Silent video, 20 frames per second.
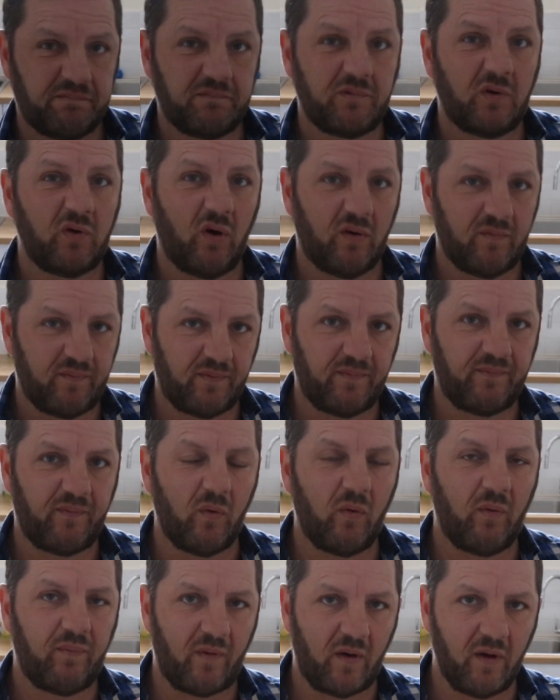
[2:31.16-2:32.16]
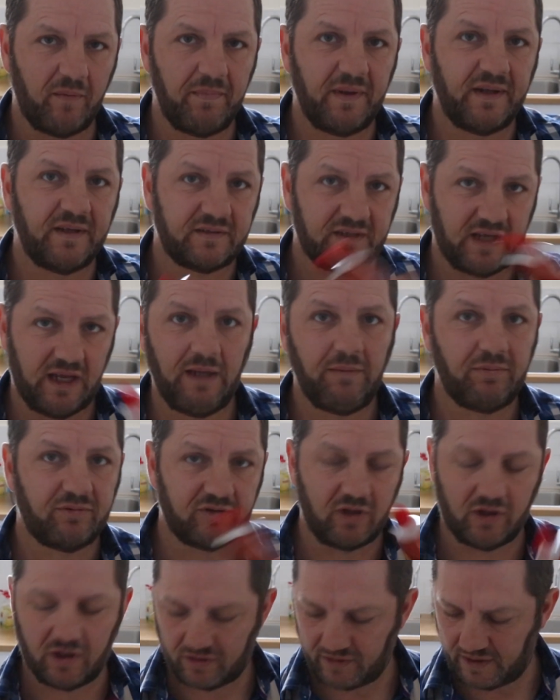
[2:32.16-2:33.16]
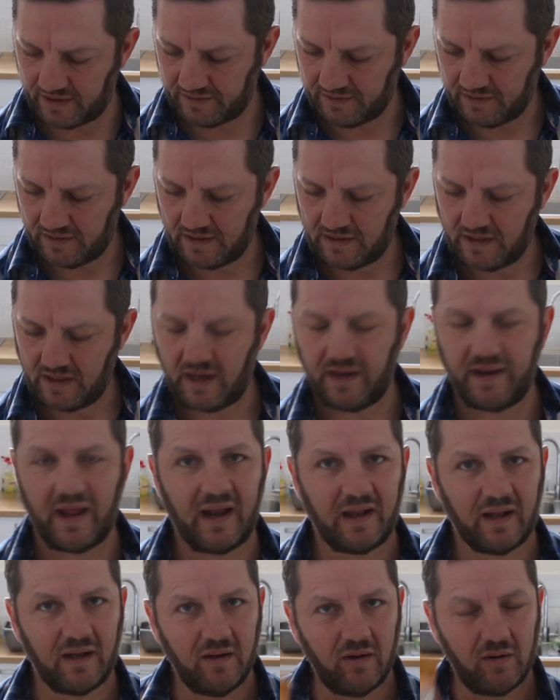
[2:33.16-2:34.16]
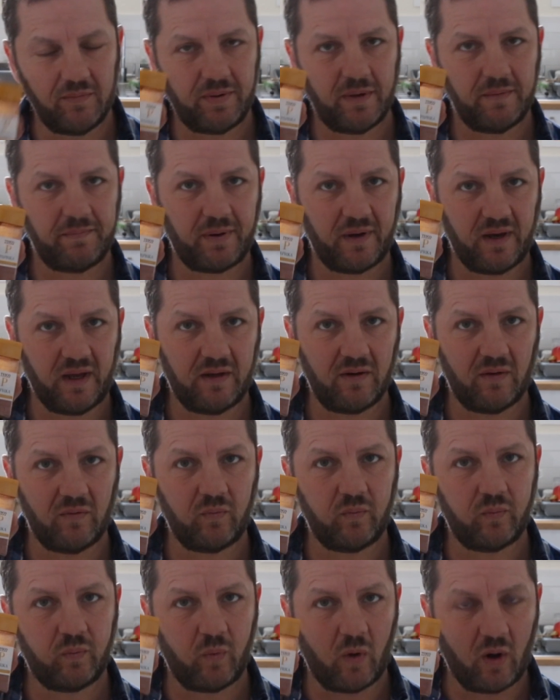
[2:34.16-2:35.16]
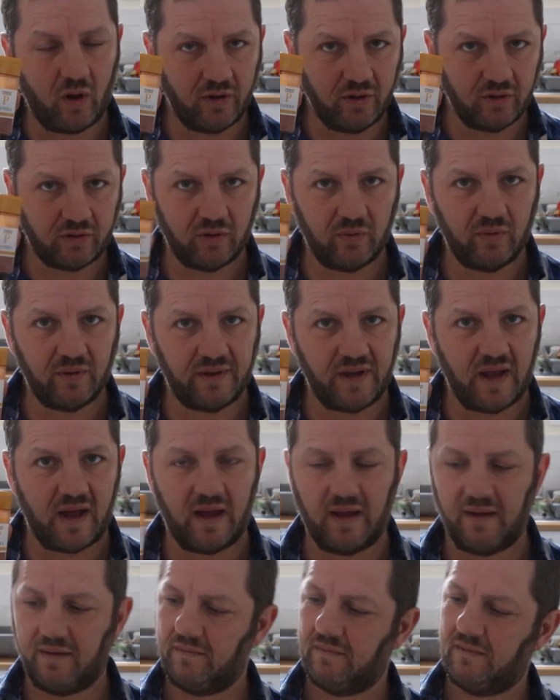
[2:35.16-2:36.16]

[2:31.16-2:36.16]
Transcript: cook for 4 or 5 minutes, keep stirring, and add a little paprika while you're doing that.